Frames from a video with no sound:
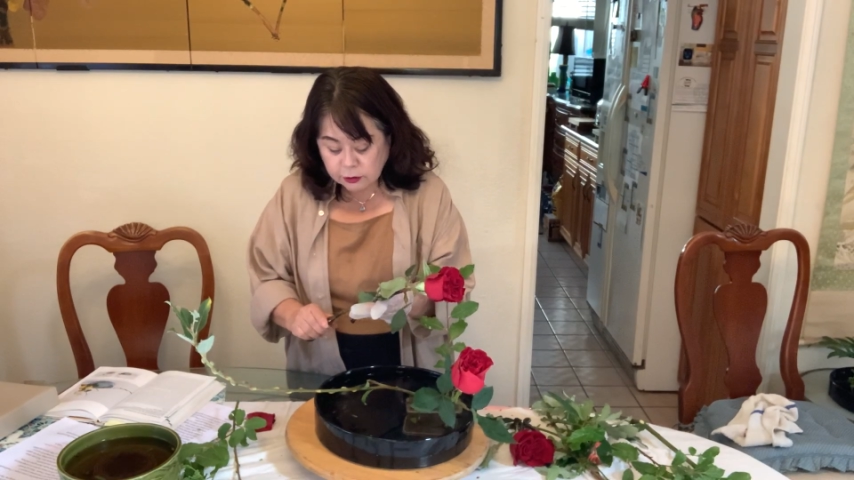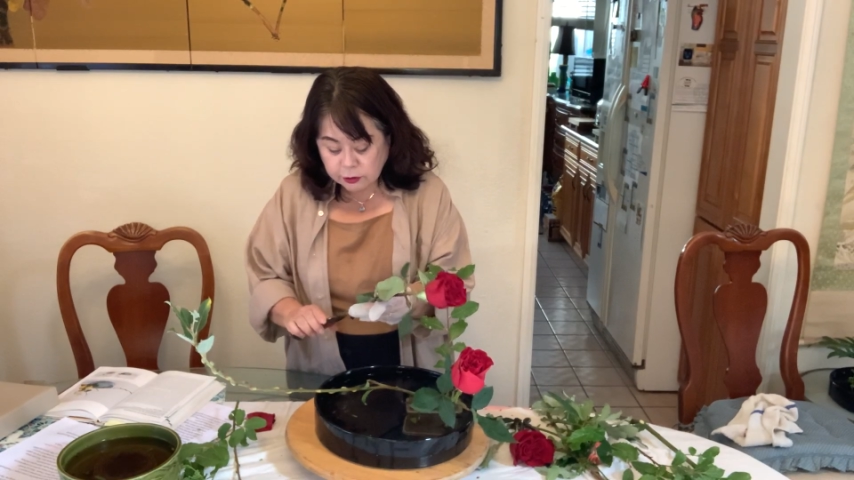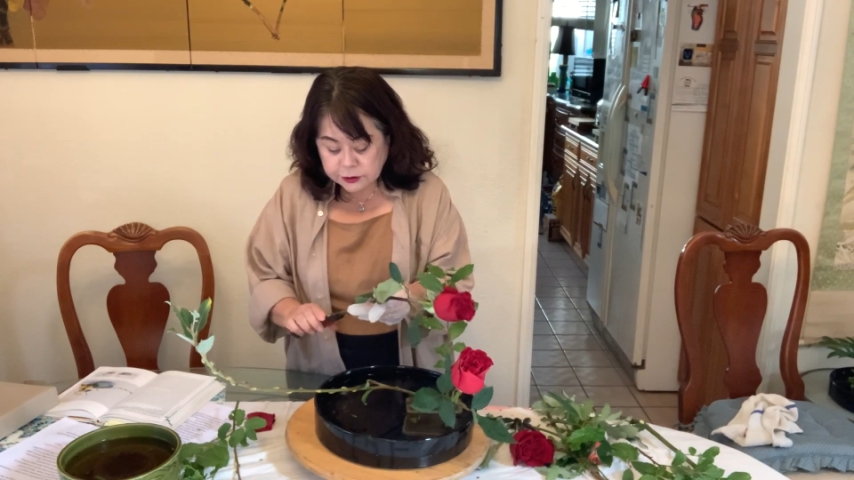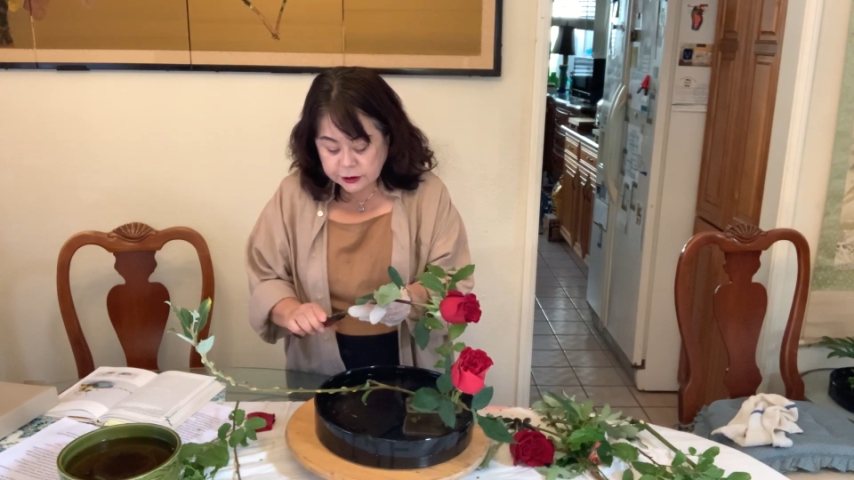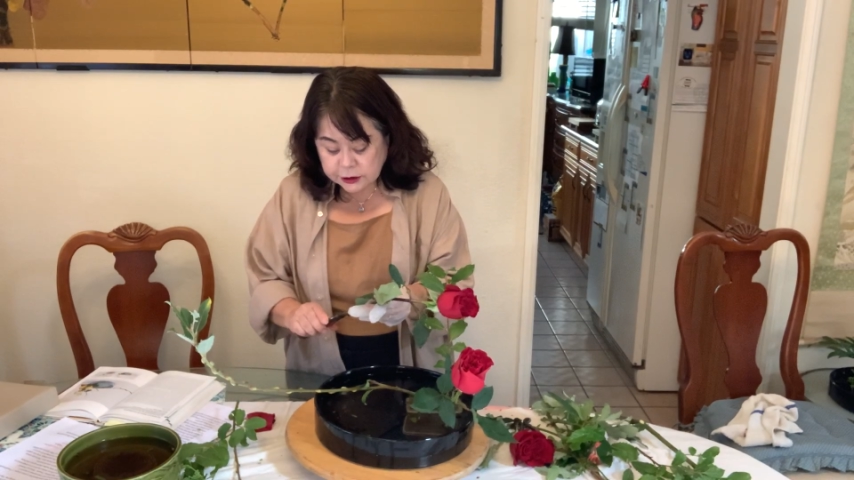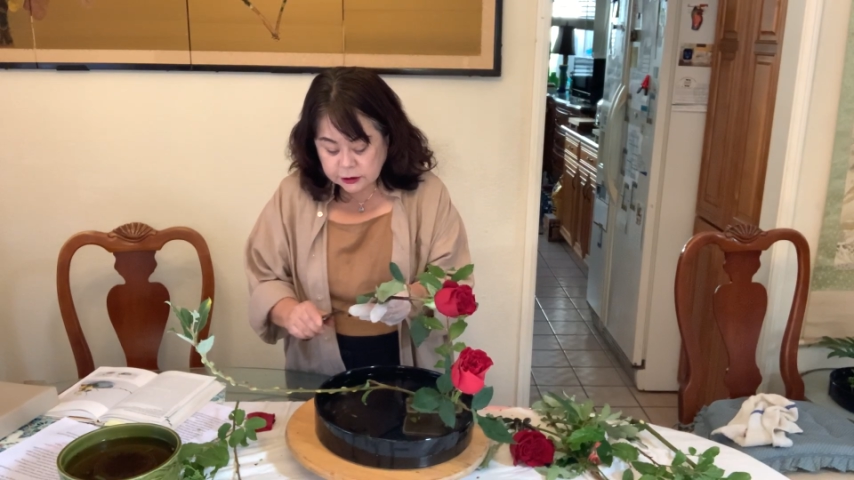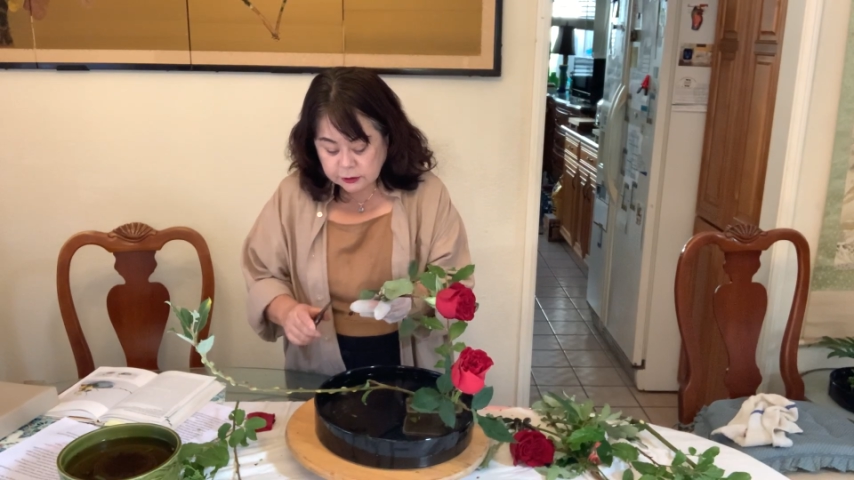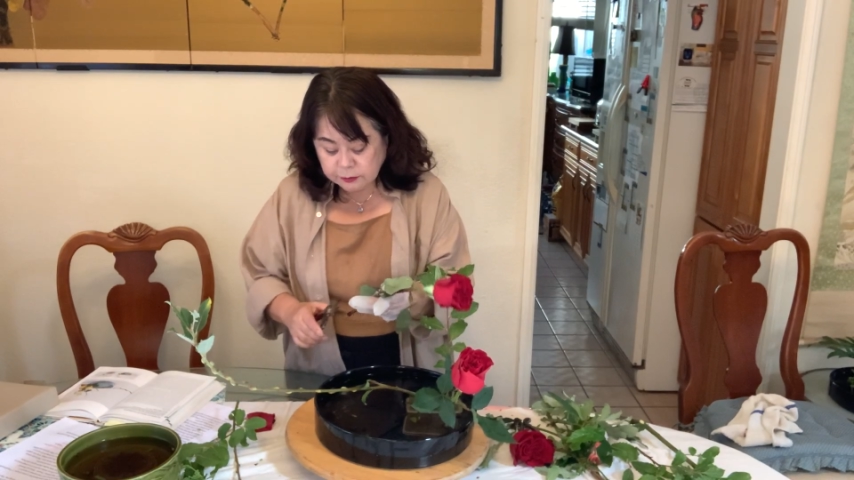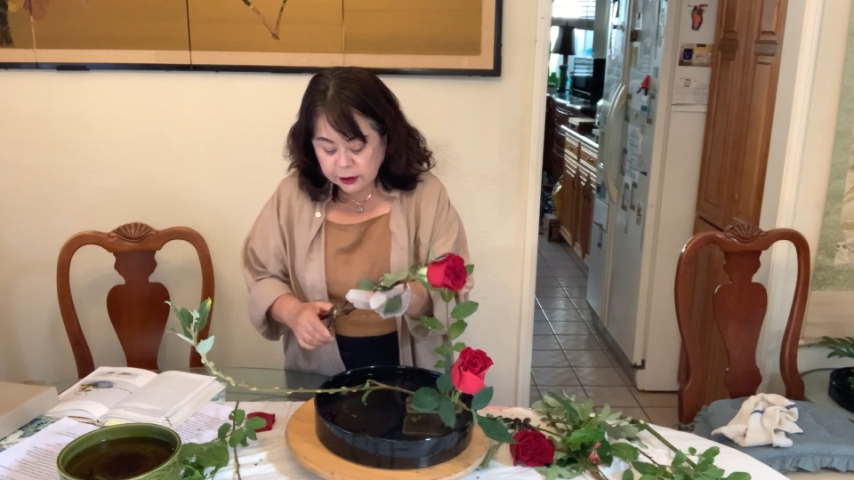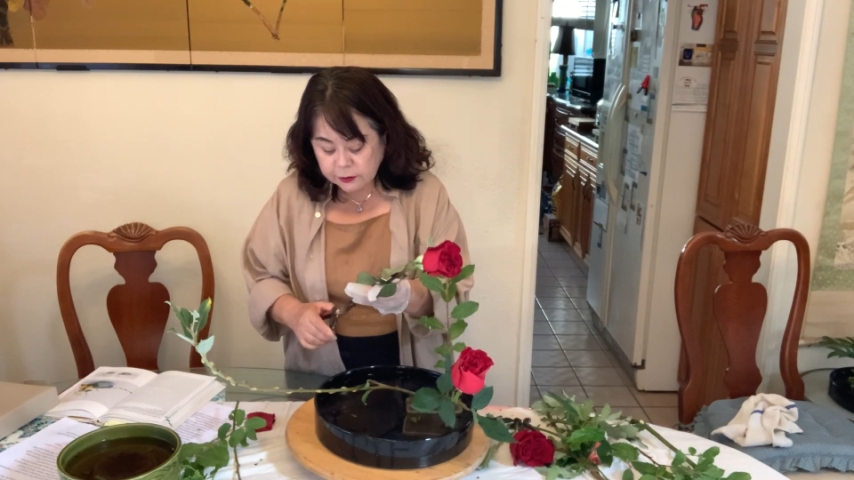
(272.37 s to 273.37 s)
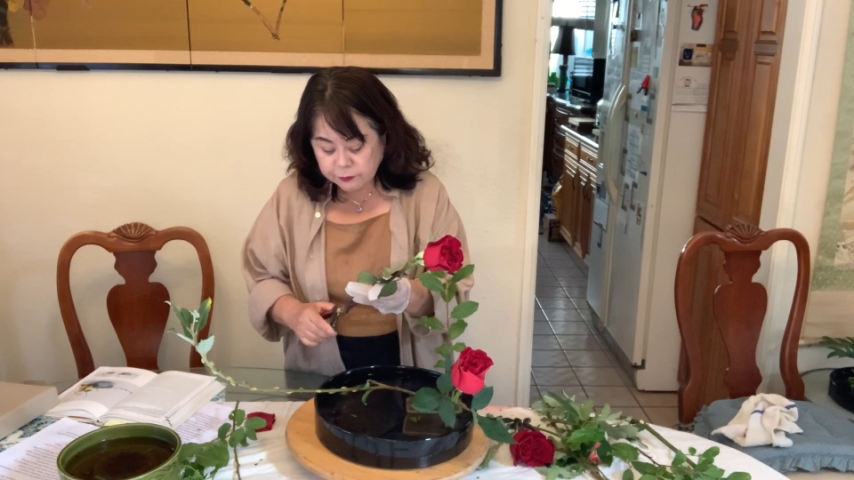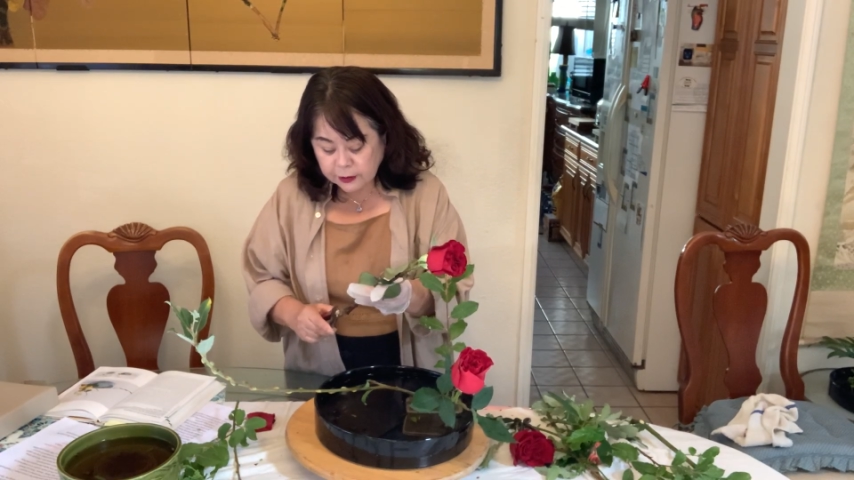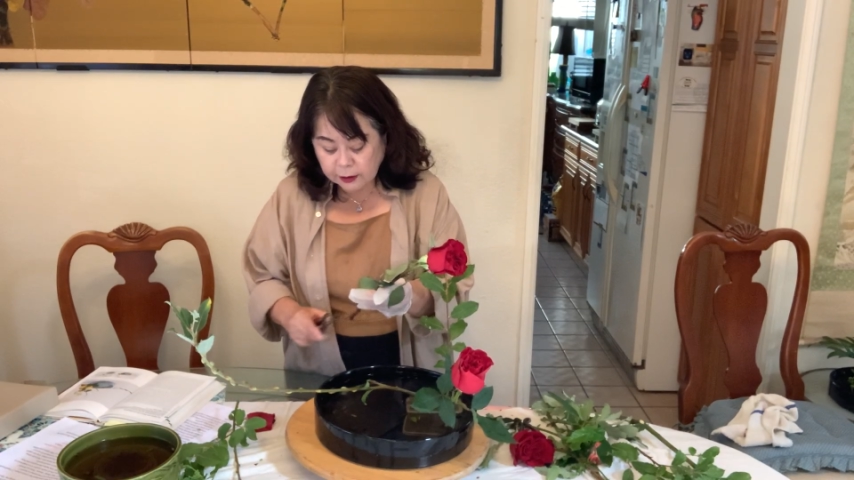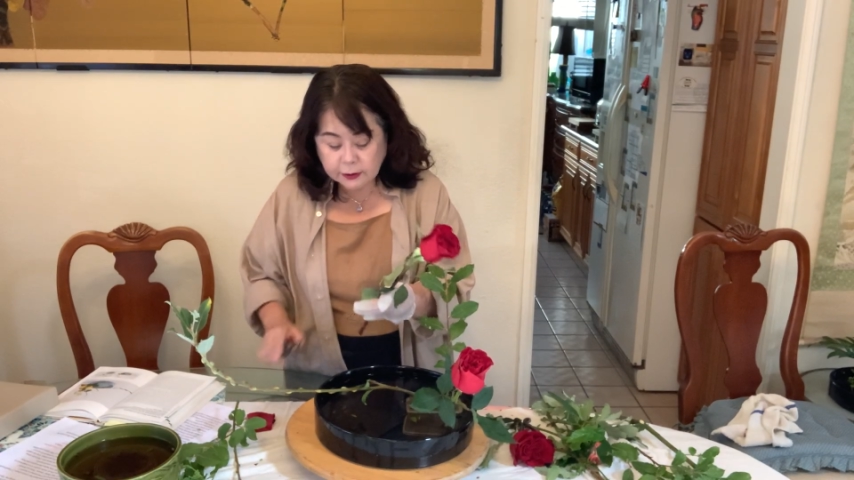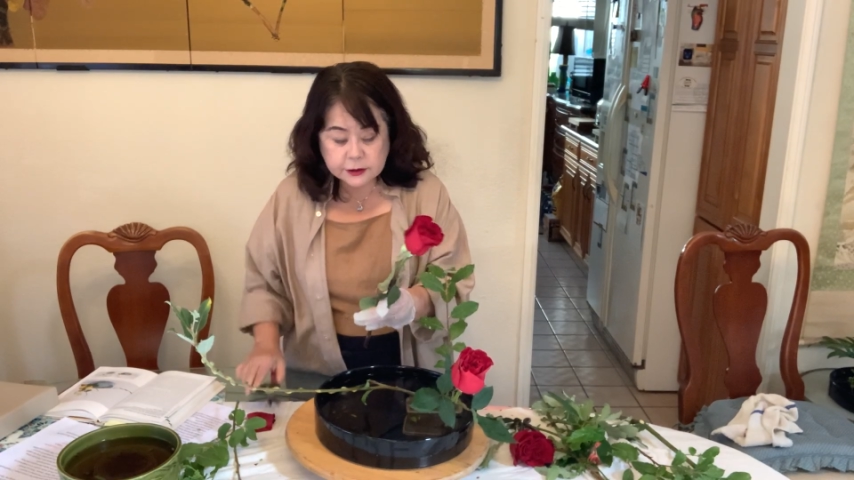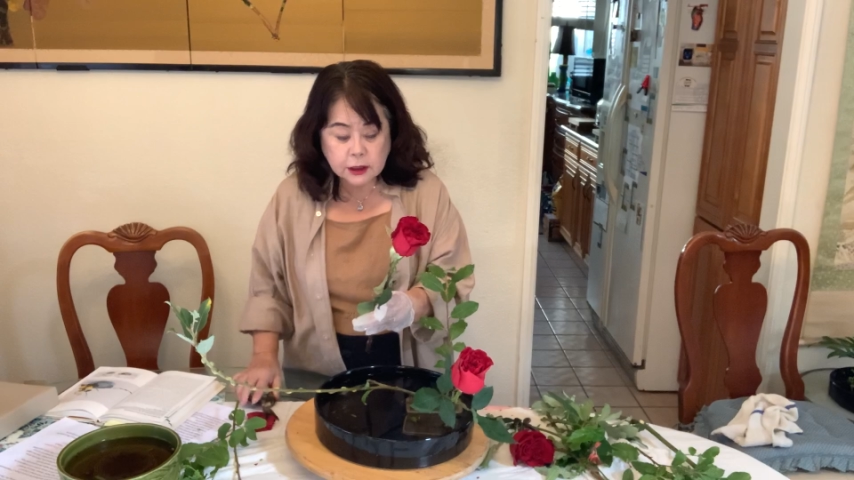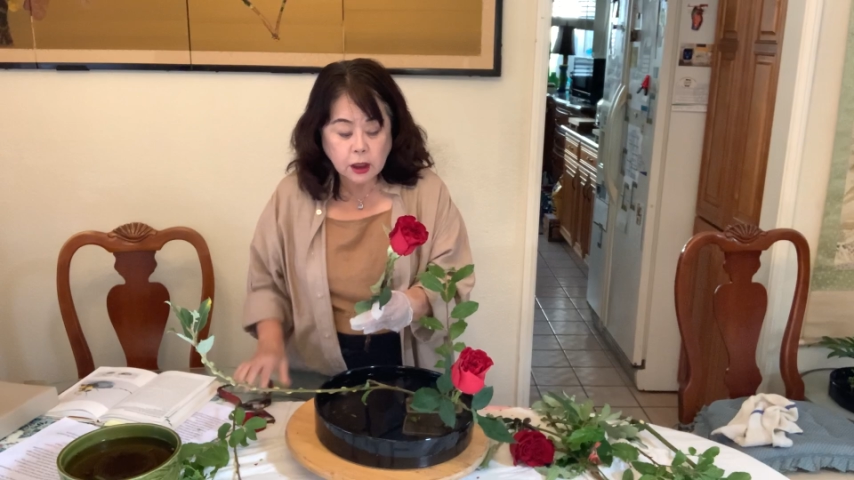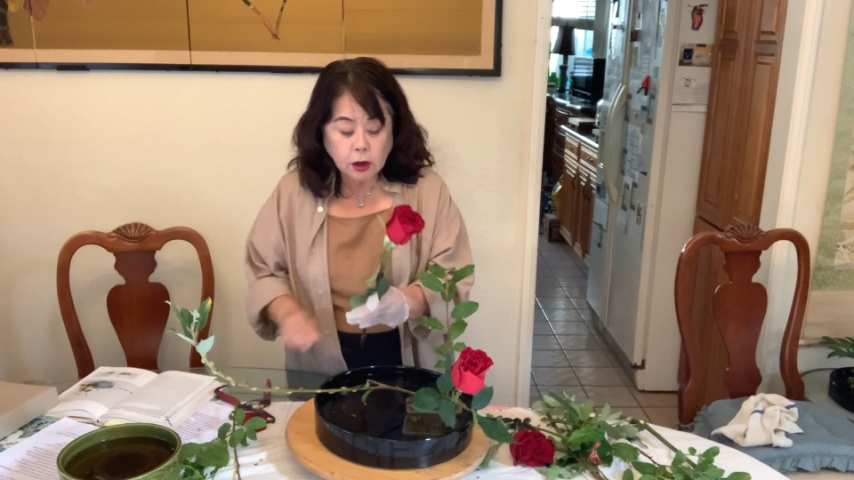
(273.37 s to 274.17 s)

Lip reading: roses, many flowers,